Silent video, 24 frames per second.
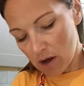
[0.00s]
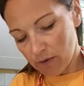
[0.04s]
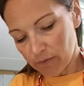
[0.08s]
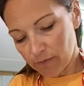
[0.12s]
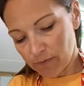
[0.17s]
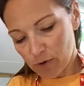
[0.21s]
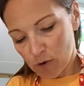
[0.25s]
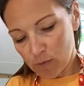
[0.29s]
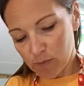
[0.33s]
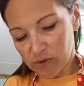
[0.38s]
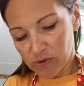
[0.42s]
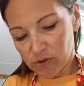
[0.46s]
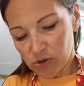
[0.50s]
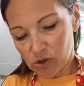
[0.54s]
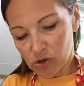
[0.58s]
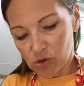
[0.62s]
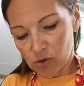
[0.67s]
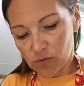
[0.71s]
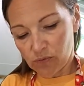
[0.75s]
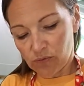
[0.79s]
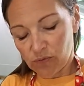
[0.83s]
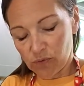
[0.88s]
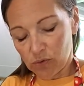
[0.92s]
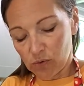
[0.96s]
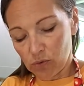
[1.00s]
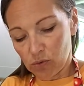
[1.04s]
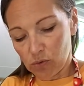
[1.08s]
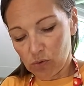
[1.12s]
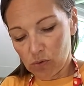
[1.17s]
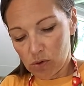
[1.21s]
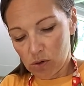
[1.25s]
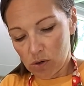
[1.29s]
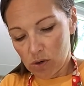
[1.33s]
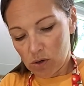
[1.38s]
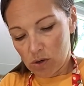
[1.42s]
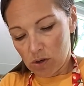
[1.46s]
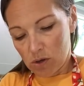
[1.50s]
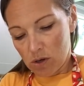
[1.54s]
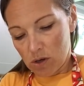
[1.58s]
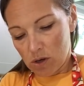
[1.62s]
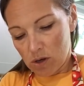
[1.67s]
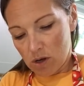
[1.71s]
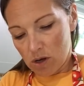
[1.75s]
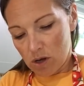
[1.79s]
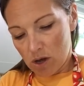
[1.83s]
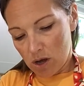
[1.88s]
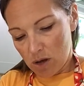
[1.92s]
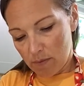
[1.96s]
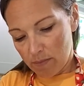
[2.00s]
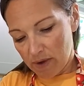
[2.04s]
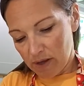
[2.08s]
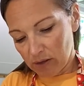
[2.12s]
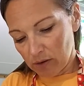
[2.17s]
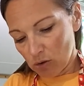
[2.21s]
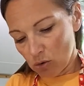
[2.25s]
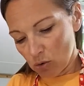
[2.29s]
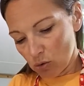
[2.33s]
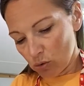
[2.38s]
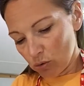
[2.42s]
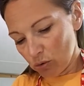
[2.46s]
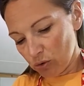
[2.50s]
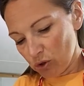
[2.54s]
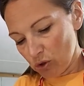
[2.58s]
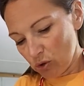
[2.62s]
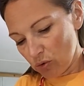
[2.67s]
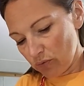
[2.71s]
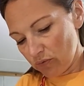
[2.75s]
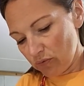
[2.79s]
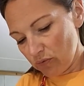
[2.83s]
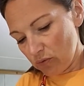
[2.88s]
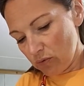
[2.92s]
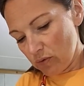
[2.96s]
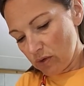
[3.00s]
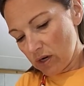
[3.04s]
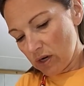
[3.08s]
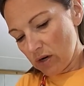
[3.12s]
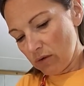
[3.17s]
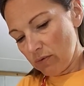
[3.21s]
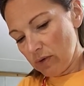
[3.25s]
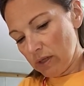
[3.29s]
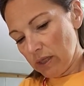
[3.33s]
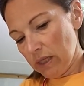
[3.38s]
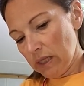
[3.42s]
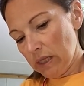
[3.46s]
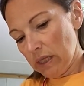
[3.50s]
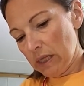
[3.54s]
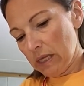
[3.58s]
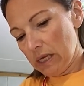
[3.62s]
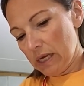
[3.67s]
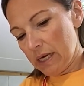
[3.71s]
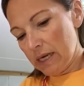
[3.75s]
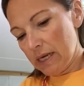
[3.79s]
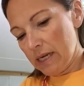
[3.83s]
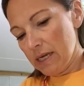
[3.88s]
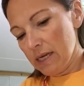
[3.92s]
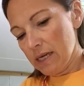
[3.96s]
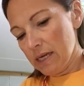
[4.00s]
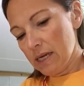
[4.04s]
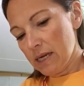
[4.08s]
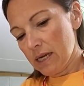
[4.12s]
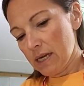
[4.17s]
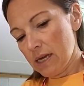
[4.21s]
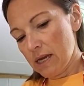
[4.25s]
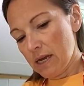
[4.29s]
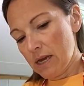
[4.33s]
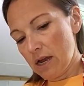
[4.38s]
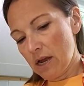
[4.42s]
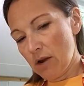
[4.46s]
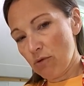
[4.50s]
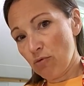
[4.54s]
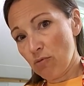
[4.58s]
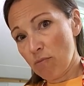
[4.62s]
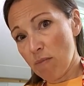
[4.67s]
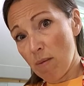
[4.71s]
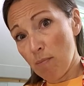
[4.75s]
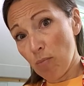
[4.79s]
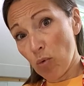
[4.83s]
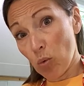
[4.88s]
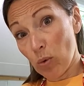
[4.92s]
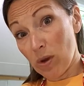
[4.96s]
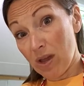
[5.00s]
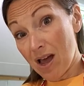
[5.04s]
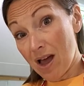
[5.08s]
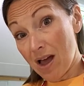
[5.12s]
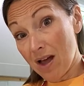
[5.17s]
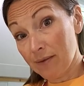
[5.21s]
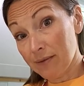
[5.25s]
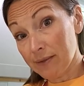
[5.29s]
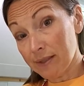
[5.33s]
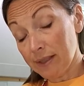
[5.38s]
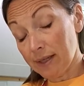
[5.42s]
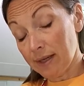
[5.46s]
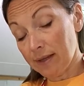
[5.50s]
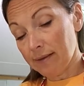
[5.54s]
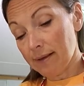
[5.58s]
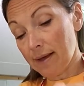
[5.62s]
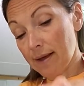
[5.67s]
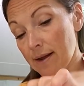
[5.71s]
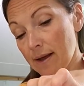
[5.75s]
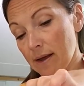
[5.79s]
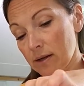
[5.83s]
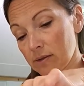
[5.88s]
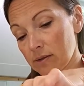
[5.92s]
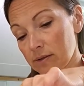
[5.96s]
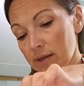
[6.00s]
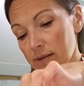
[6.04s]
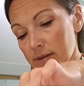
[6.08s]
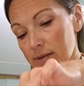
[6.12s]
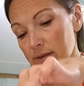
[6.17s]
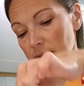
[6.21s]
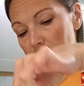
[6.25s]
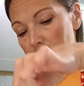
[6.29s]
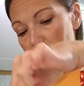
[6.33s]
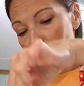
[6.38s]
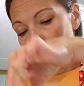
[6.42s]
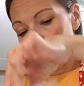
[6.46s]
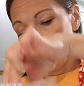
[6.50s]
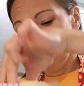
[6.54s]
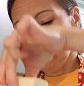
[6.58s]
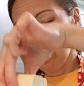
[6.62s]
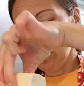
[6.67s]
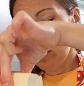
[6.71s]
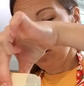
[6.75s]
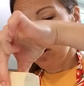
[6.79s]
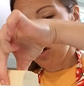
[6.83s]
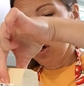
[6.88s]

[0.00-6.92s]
Firmus tofu, my local tofu that I really like. And remember, we have to get that excess liquid.